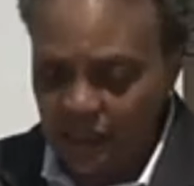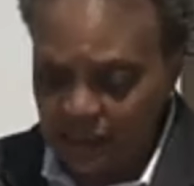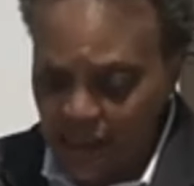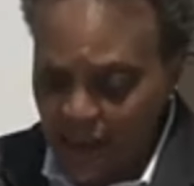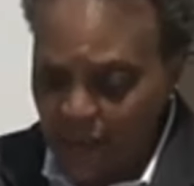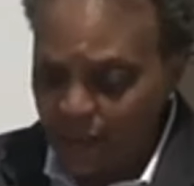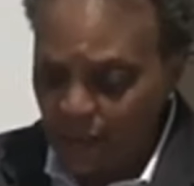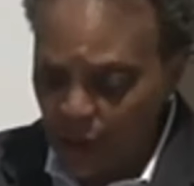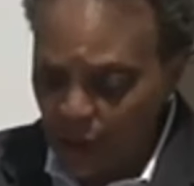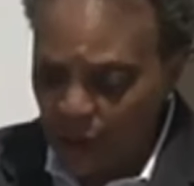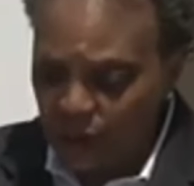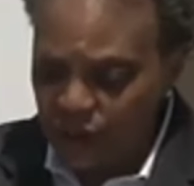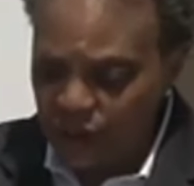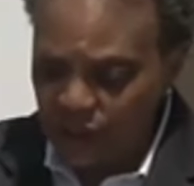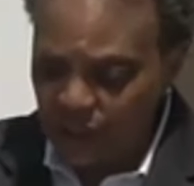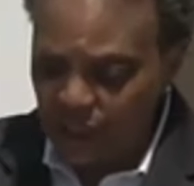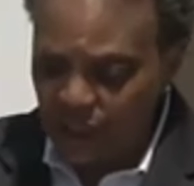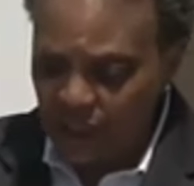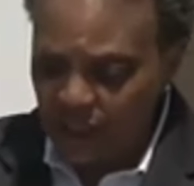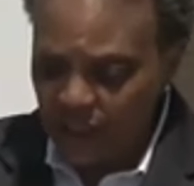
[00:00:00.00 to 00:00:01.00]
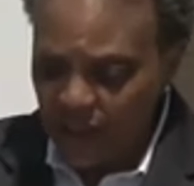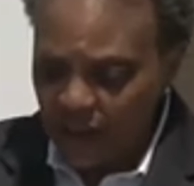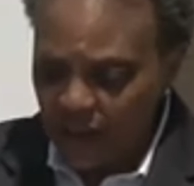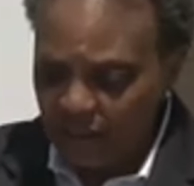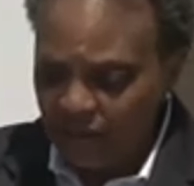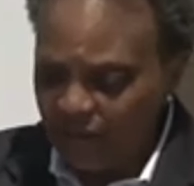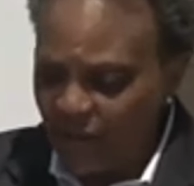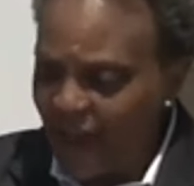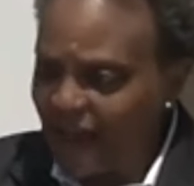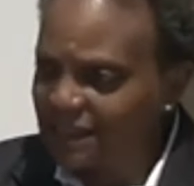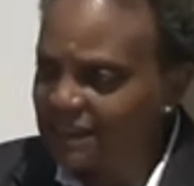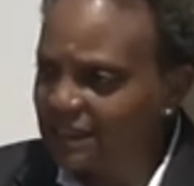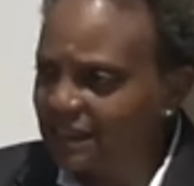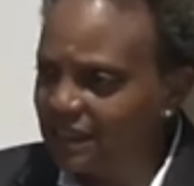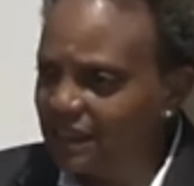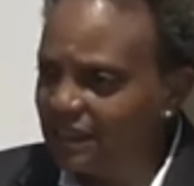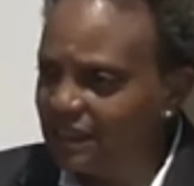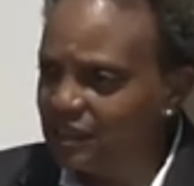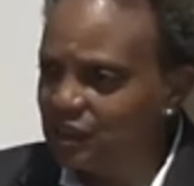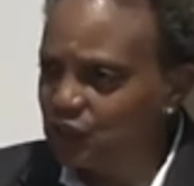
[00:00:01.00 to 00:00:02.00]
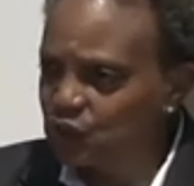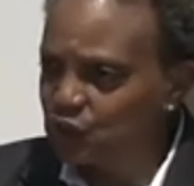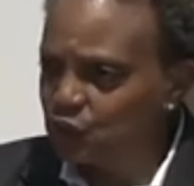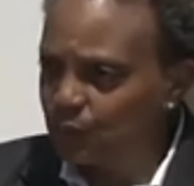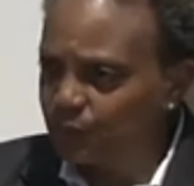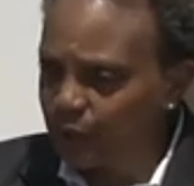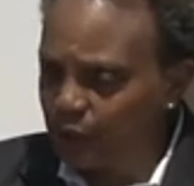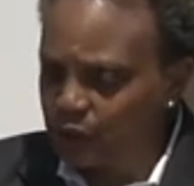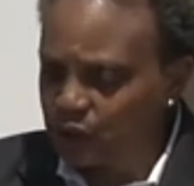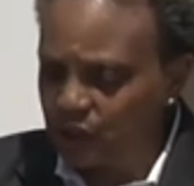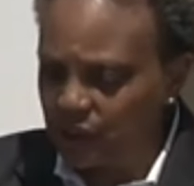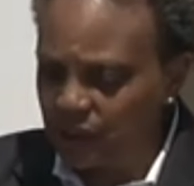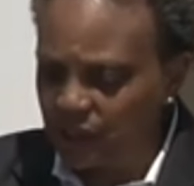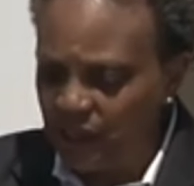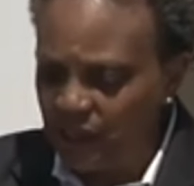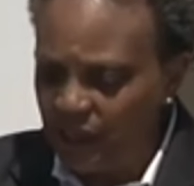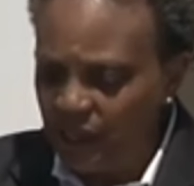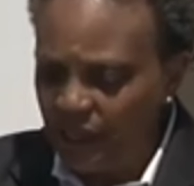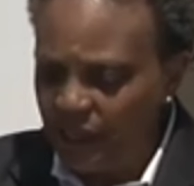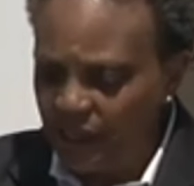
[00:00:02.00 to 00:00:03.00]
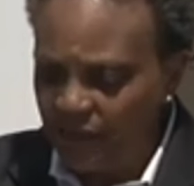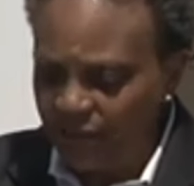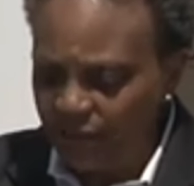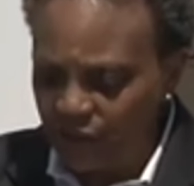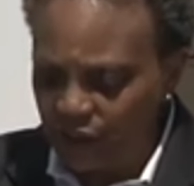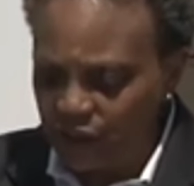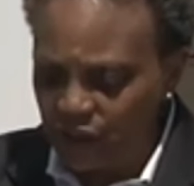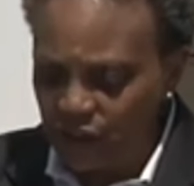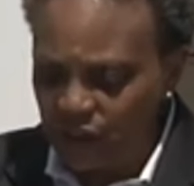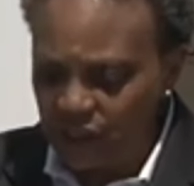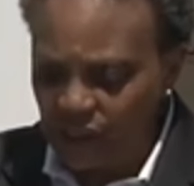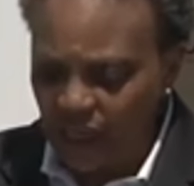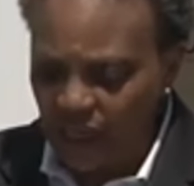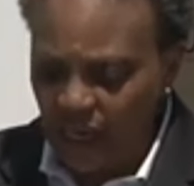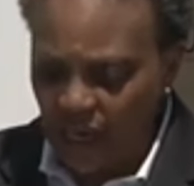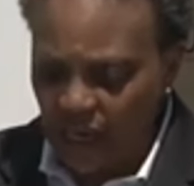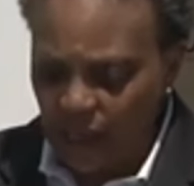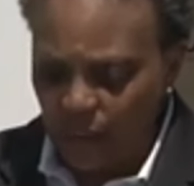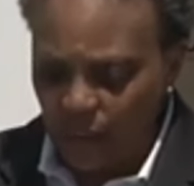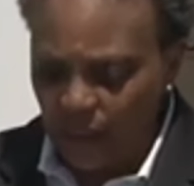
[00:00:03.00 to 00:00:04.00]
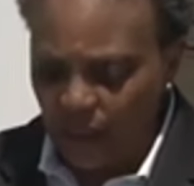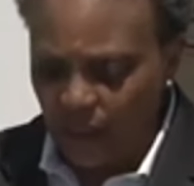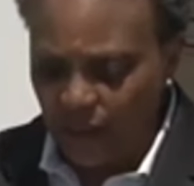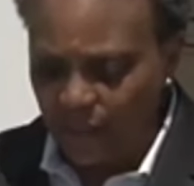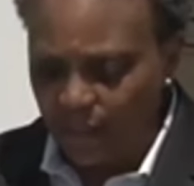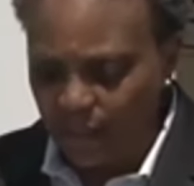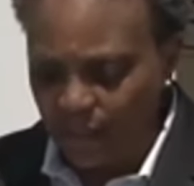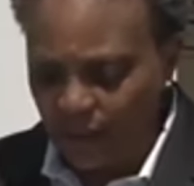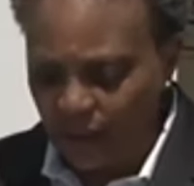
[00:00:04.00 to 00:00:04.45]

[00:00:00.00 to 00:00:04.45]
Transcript: top large city in vaccine distribution and efficiency and equity.